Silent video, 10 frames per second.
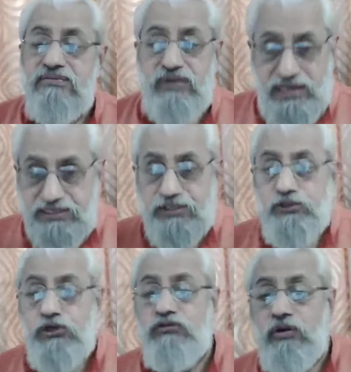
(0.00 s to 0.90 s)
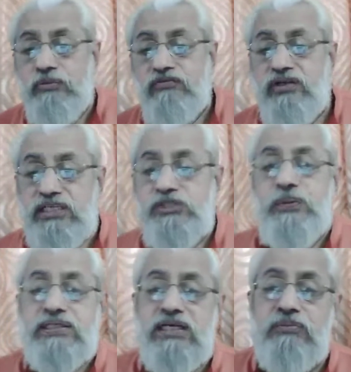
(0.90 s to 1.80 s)
wearing the uniform of an
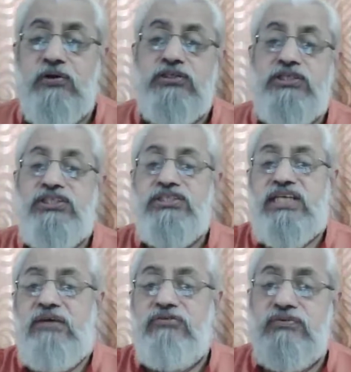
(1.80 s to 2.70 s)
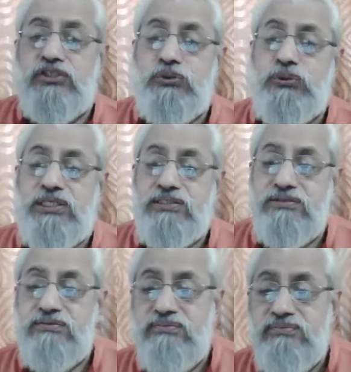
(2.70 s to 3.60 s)
inspector because he just came from the shooting